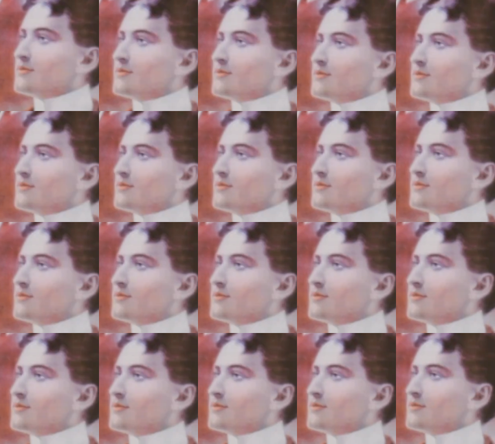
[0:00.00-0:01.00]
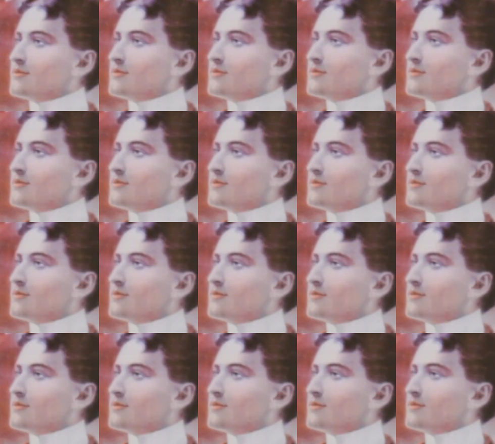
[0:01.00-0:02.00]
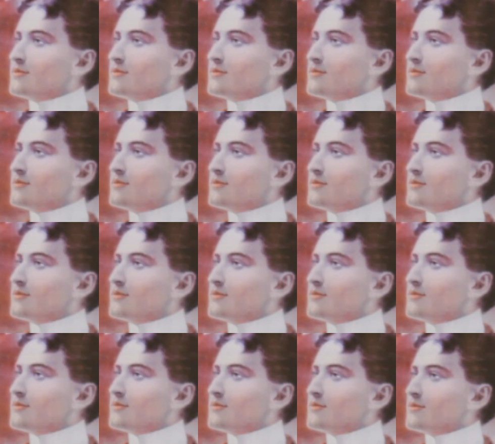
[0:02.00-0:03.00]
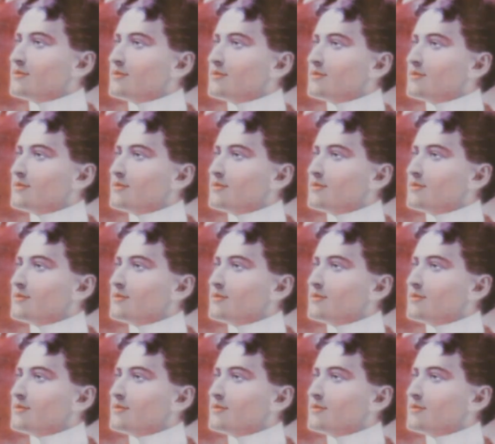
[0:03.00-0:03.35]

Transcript: [no speech]